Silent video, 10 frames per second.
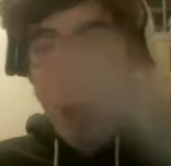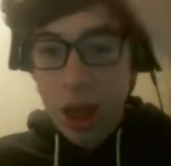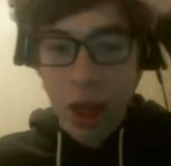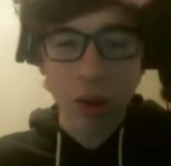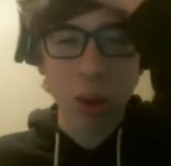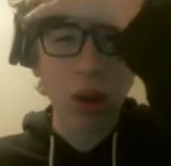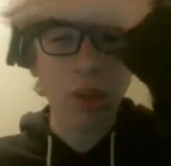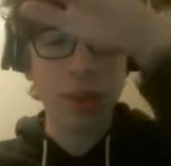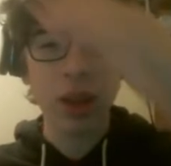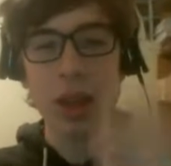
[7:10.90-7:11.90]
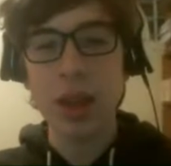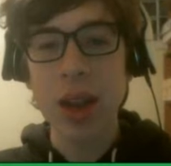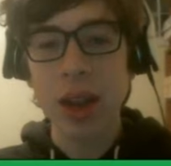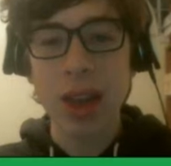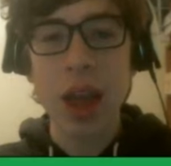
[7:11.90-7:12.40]
And, well, it's an
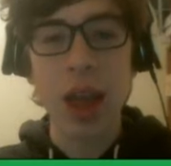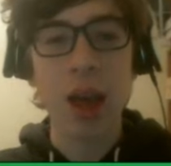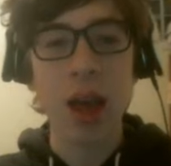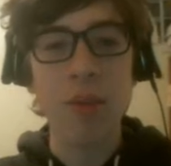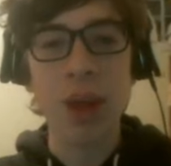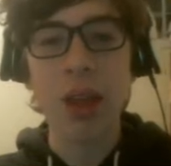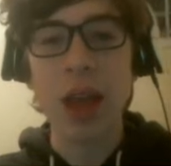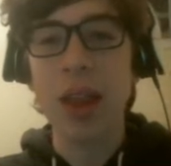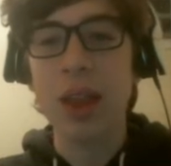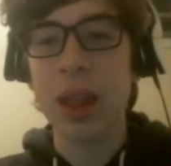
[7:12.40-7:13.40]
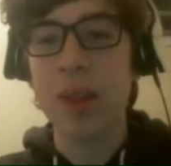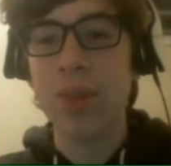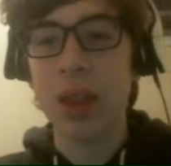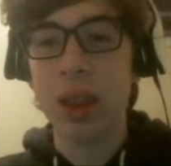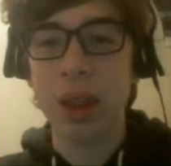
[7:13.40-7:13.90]
NDA. I mean, that
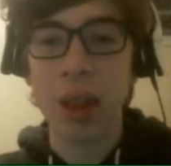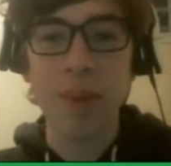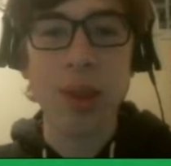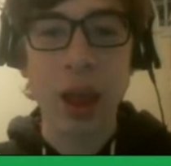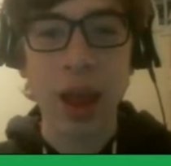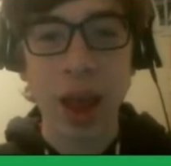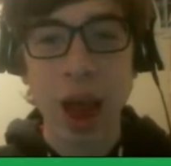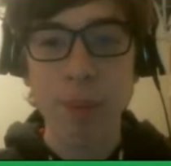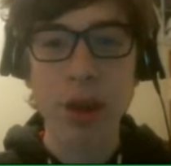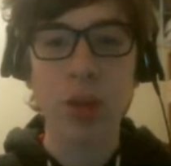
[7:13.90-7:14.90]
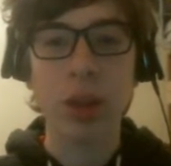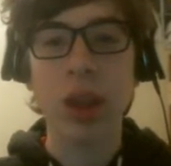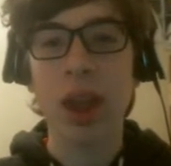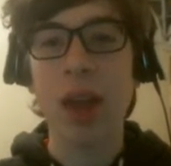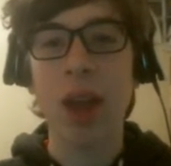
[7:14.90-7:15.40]
same thing happened with
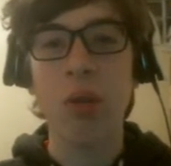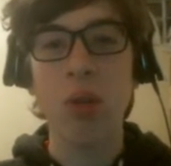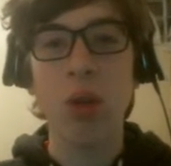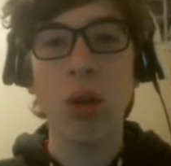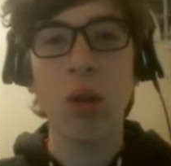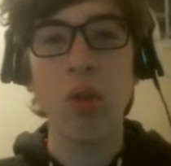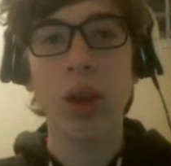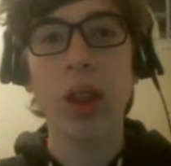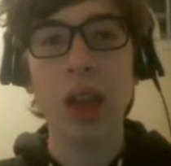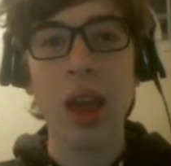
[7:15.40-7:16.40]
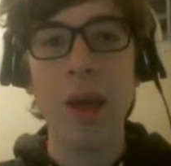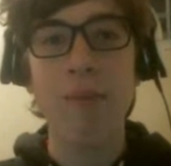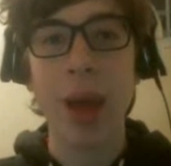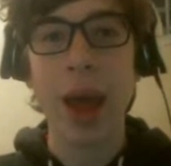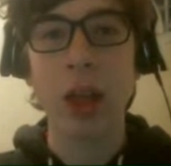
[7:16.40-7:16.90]
King K. Rool, Ridley, and
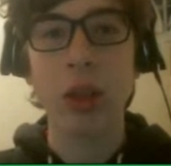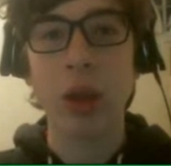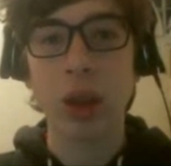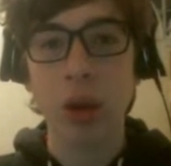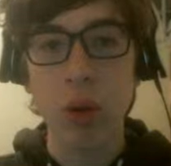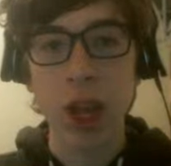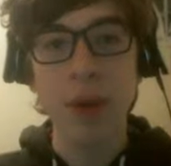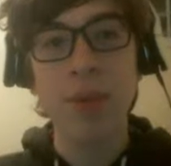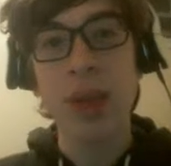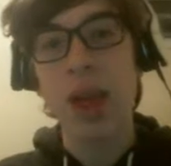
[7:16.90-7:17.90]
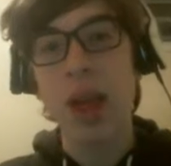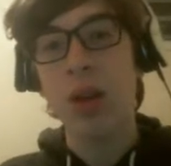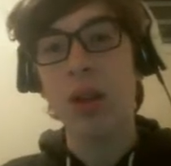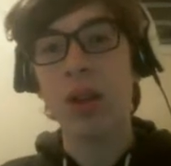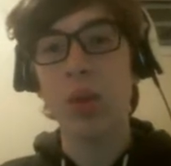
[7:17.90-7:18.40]
Banjo Kazooie
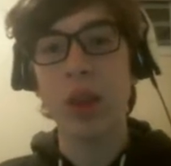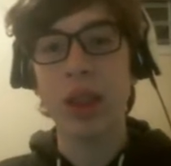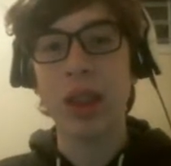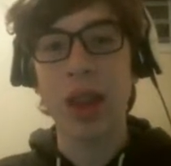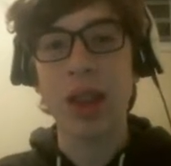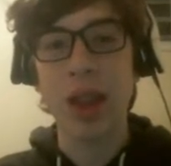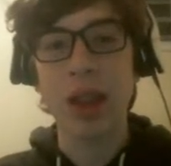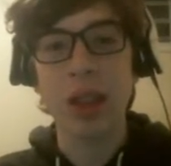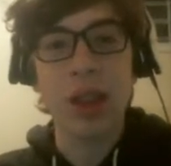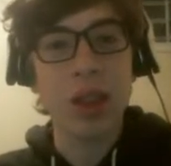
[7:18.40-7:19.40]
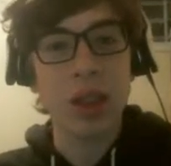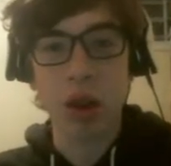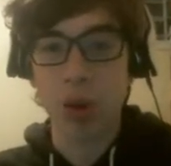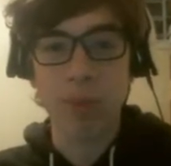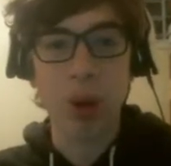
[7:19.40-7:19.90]
when they said
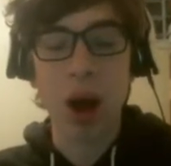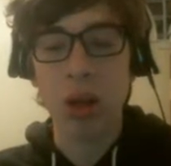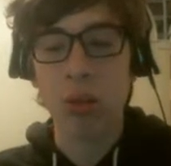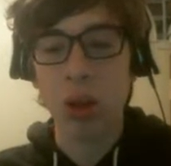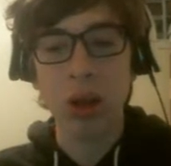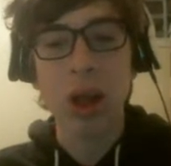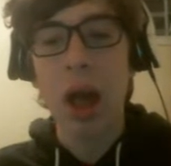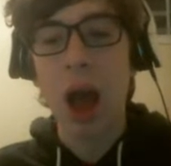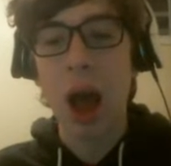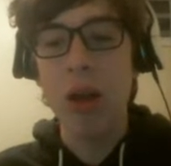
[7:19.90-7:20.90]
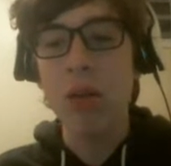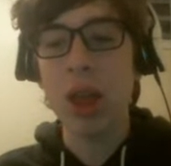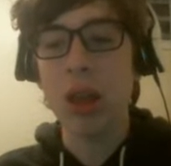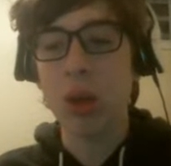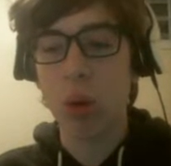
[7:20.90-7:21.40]
they're impossible. I don't
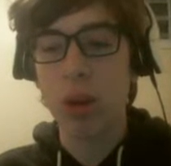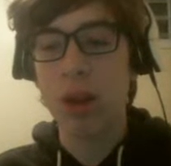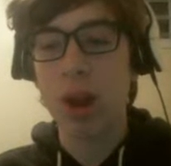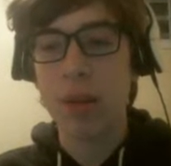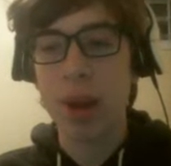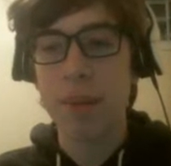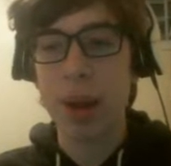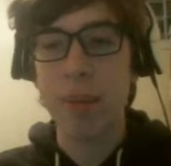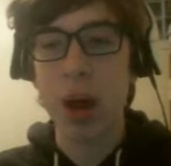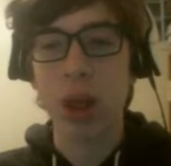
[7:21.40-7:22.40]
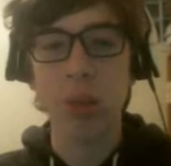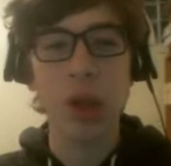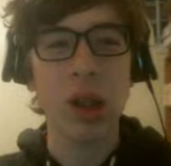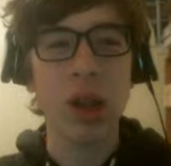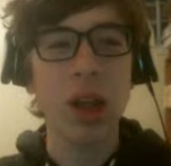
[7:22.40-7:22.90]
think Sora's going to be a big
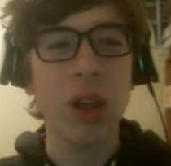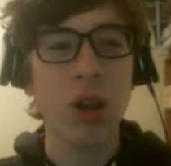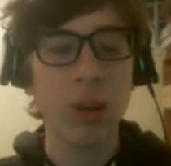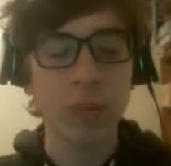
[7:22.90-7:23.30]
possibility either.